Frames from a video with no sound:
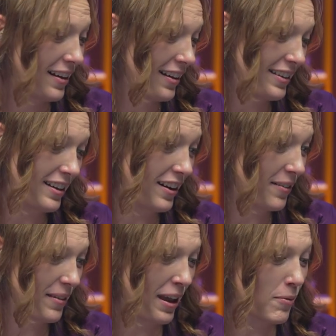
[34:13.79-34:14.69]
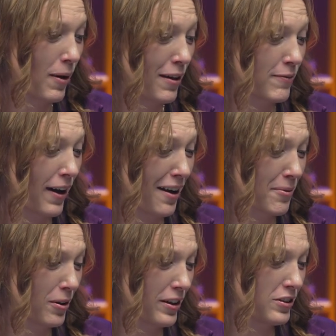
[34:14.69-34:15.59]
You know, it went
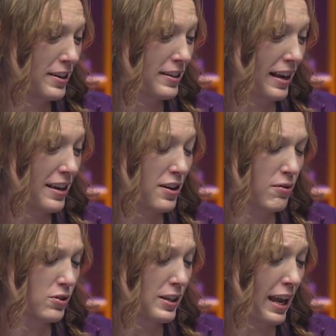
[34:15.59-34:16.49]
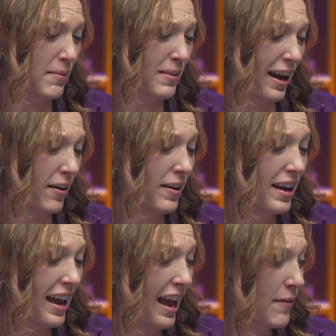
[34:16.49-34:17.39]
viral, and she's a huge name now,
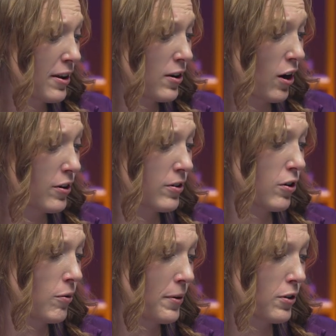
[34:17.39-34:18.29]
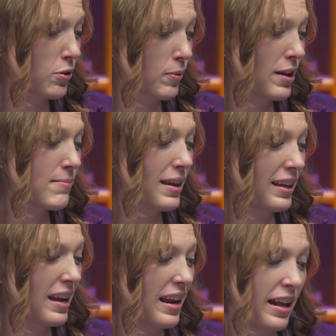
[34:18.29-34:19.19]
having garnered almost 3
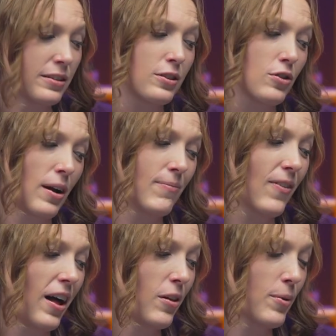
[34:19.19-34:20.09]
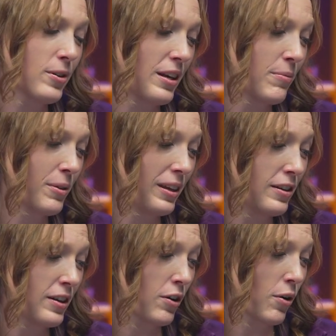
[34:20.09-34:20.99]
million Instagram followers and
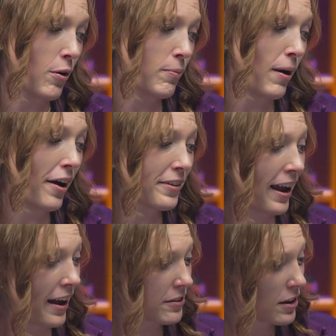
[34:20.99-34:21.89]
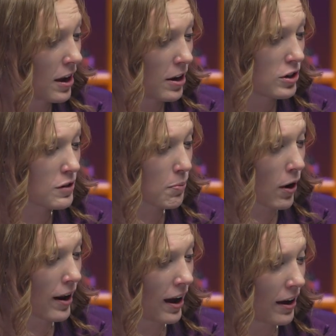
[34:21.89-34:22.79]
releasing her own podcast. She's
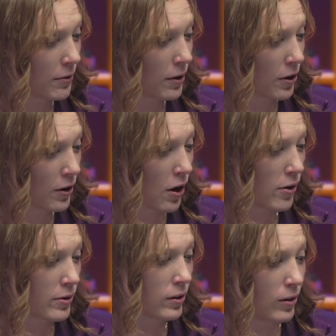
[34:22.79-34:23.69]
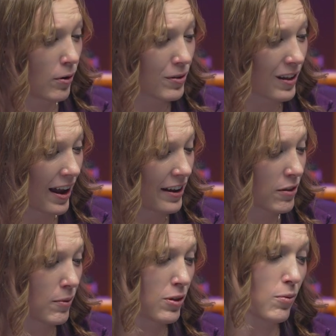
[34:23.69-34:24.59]
brought out her own clotheslines
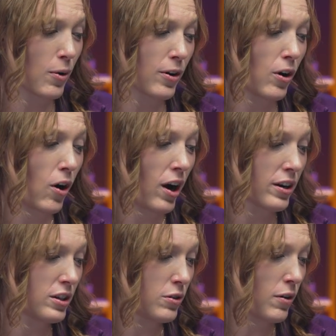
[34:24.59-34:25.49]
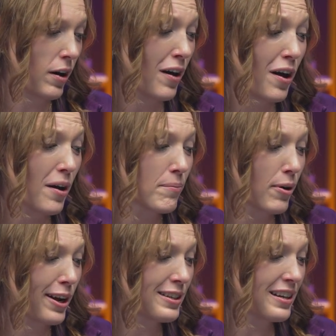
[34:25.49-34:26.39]
with the word Hawk Tuah
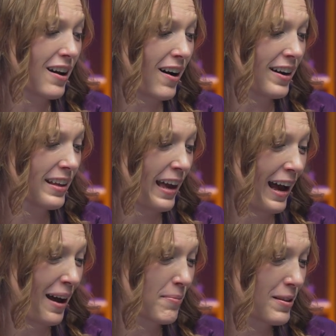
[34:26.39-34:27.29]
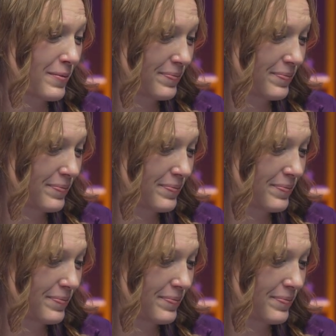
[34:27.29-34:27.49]
branded on caps